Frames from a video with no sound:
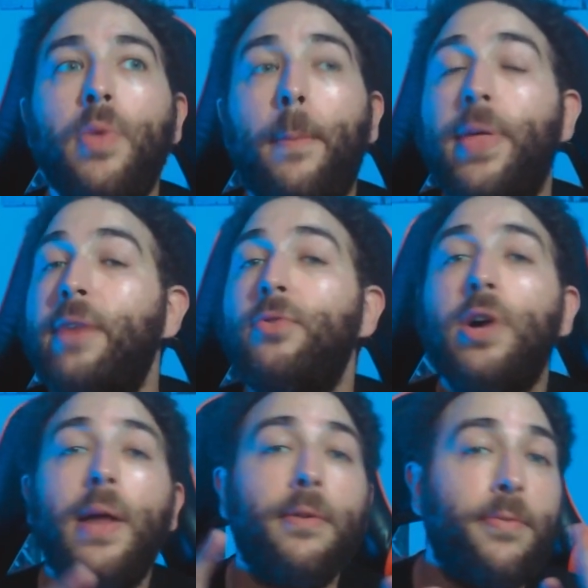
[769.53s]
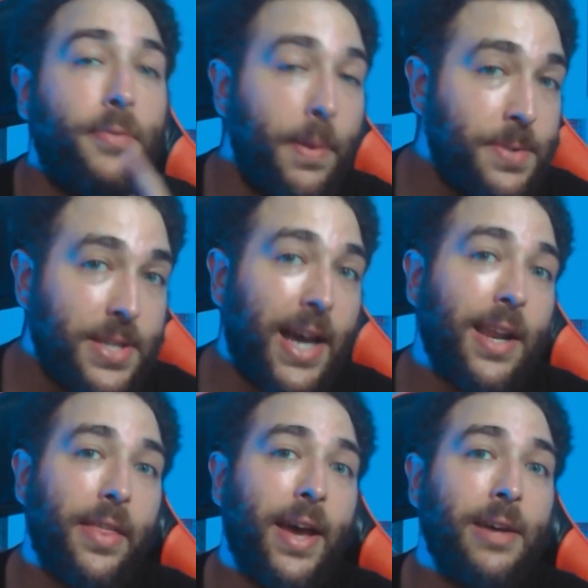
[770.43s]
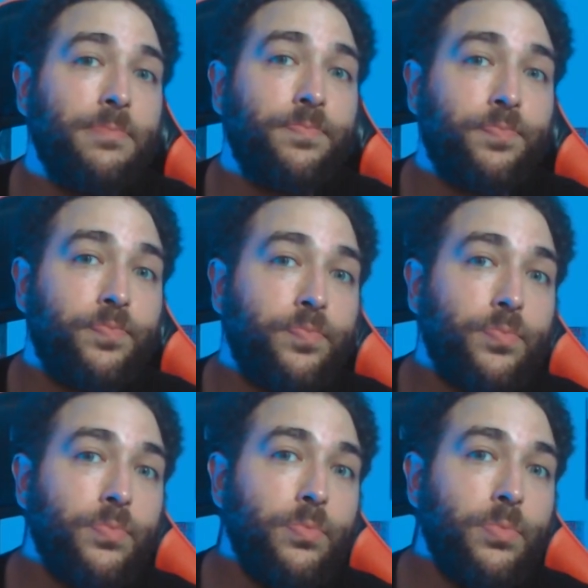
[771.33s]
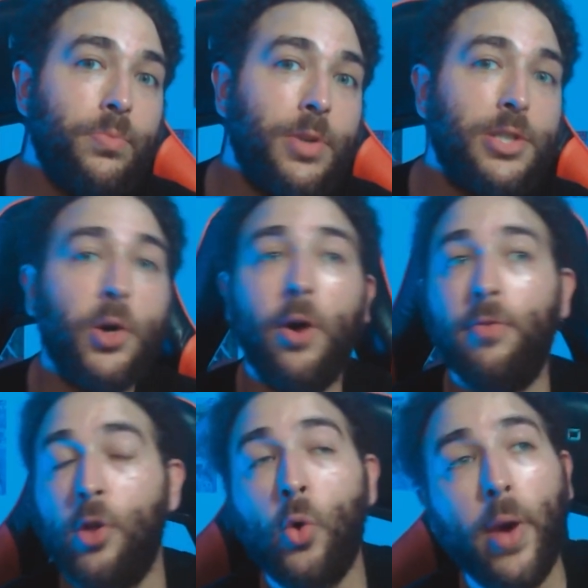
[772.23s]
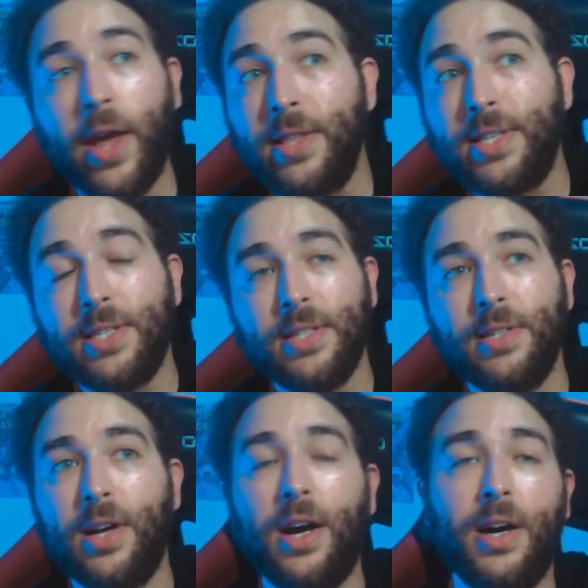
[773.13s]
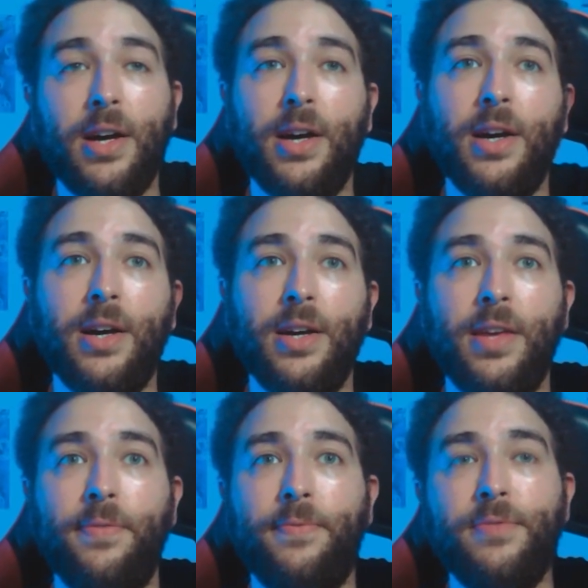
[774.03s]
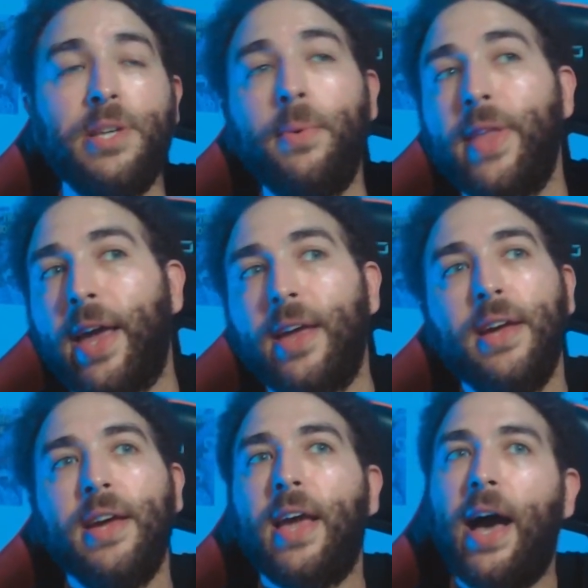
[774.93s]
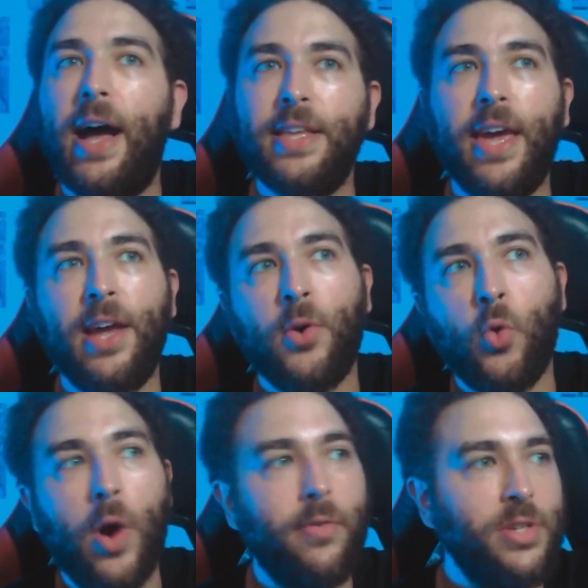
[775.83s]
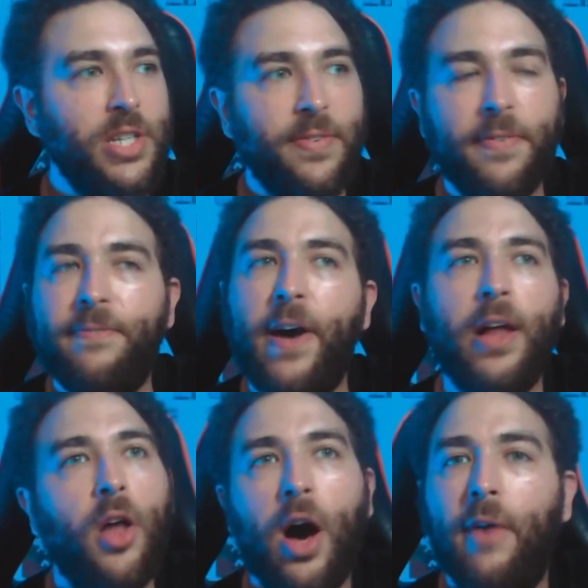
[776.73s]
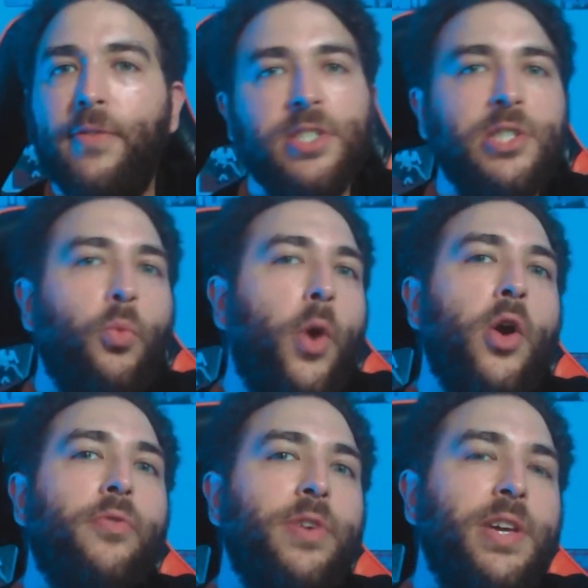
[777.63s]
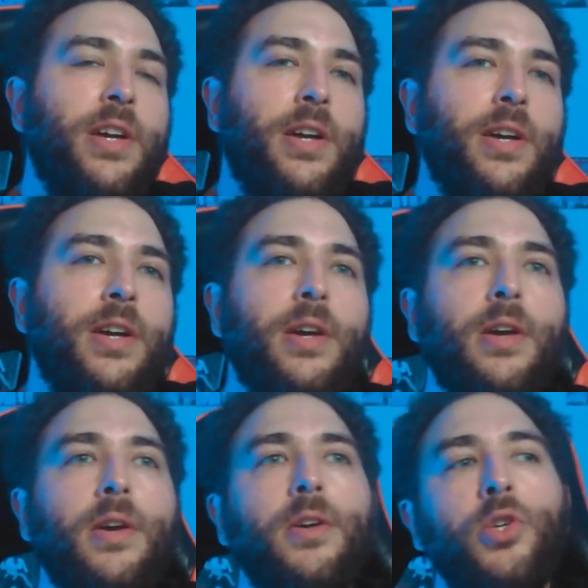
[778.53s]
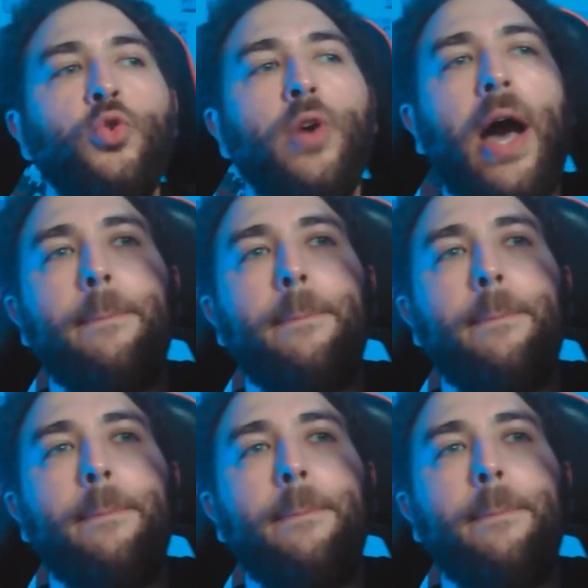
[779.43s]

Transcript: But then if you look on the flip side of that, so if Lil Wayne's, if someone like Kanye or whoever just fell off and is just way over here, you got